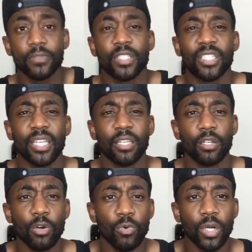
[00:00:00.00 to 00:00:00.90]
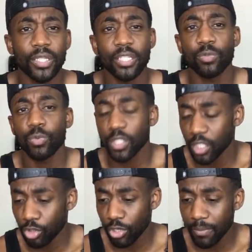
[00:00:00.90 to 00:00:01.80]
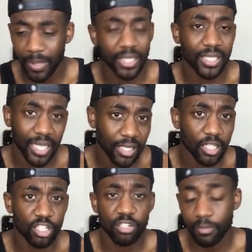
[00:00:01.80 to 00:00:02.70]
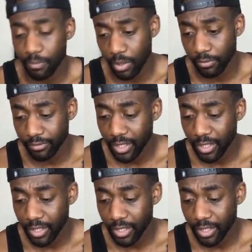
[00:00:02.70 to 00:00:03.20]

to say, you know what, this was the dream, but this ain't the dream, bro.